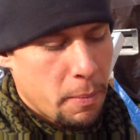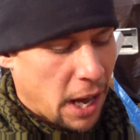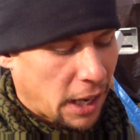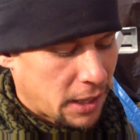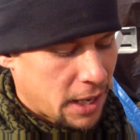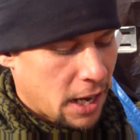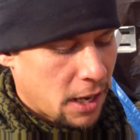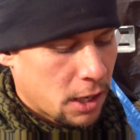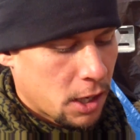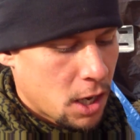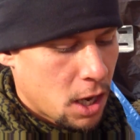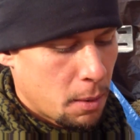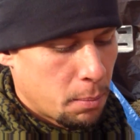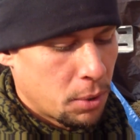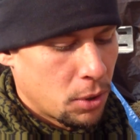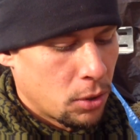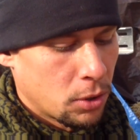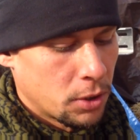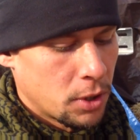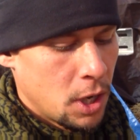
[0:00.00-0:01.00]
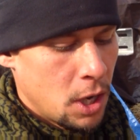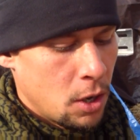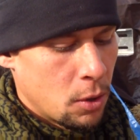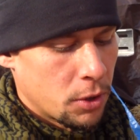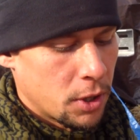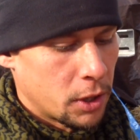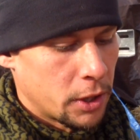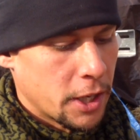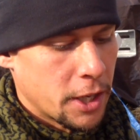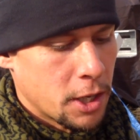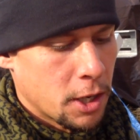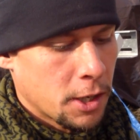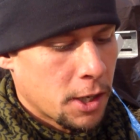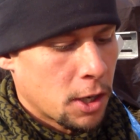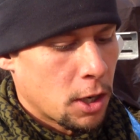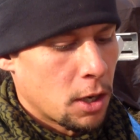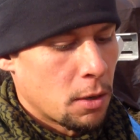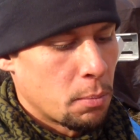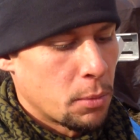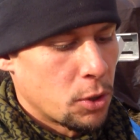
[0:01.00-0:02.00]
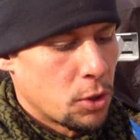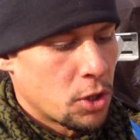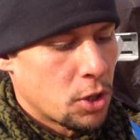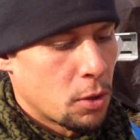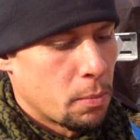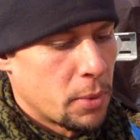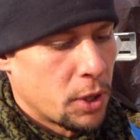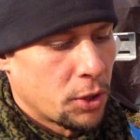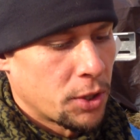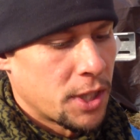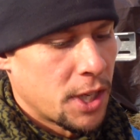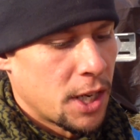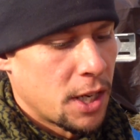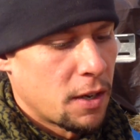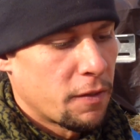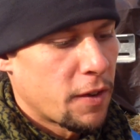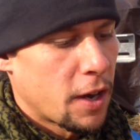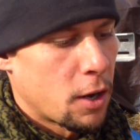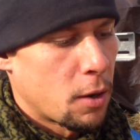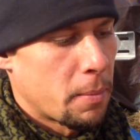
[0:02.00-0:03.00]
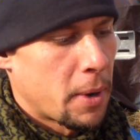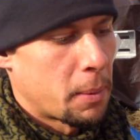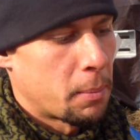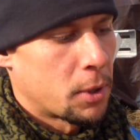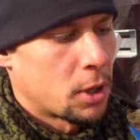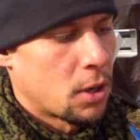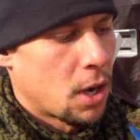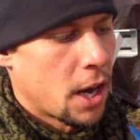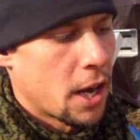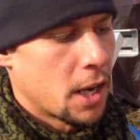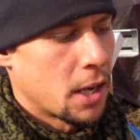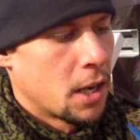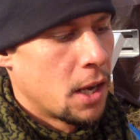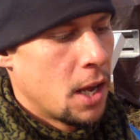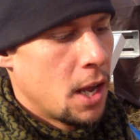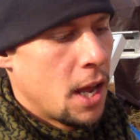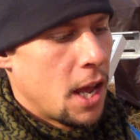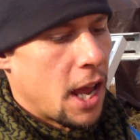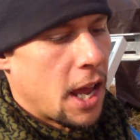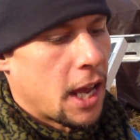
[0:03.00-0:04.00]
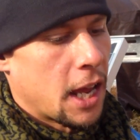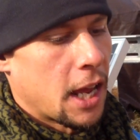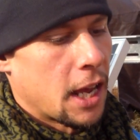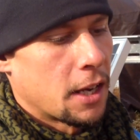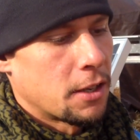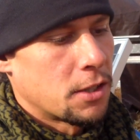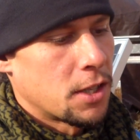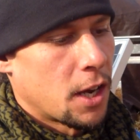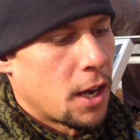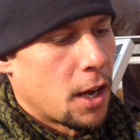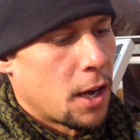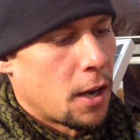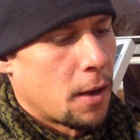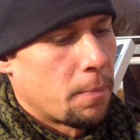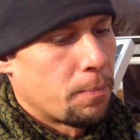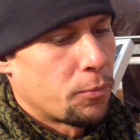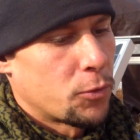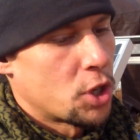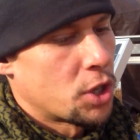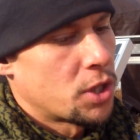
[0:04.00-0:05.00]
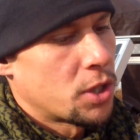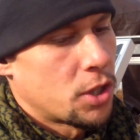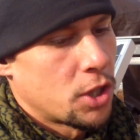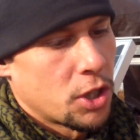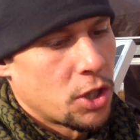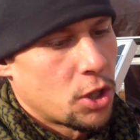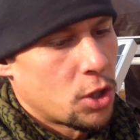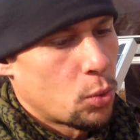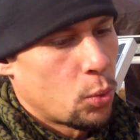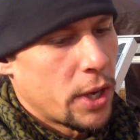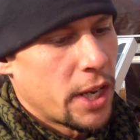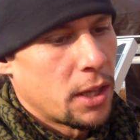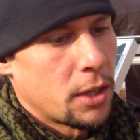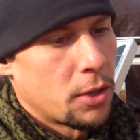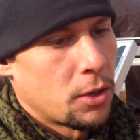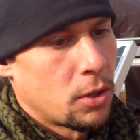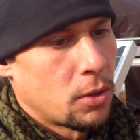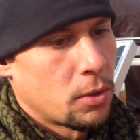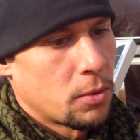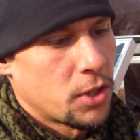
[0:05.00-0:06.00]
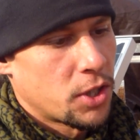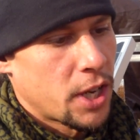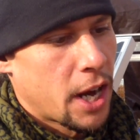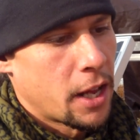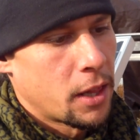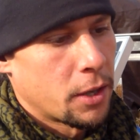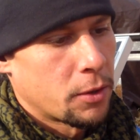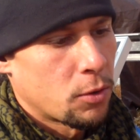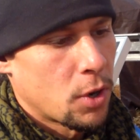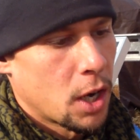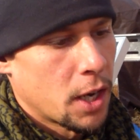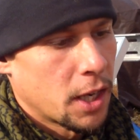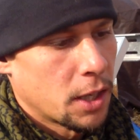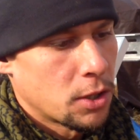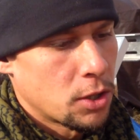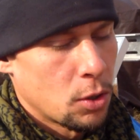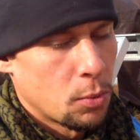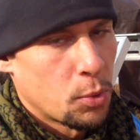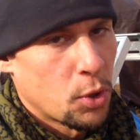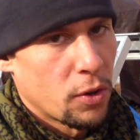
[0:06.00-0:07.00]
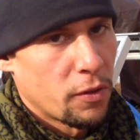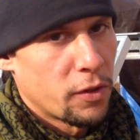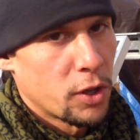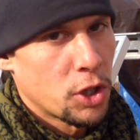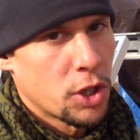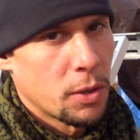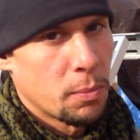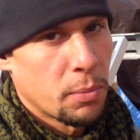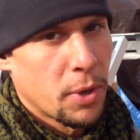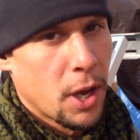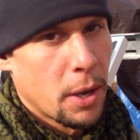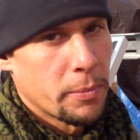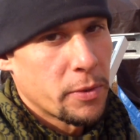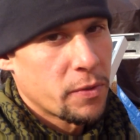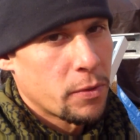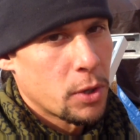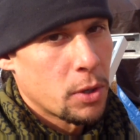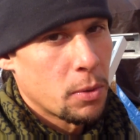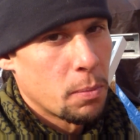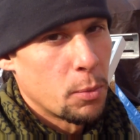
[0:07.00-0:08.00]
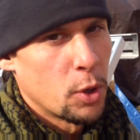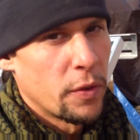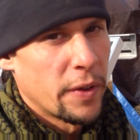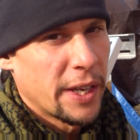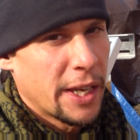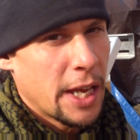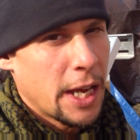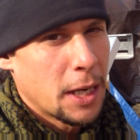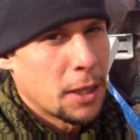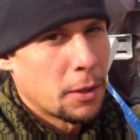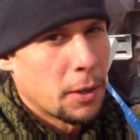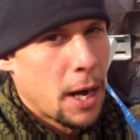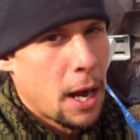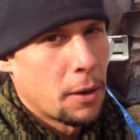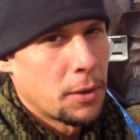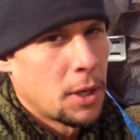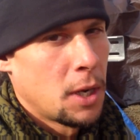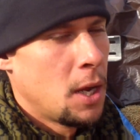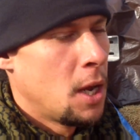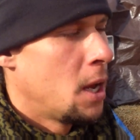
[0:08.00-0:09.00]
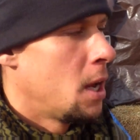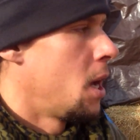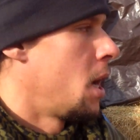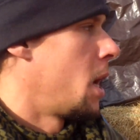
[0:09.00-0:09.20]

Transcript: They're magnetic coupled, the linear current booster built in, if I remember right, and just sweet little silent running, super efficient pumps for moving heat around.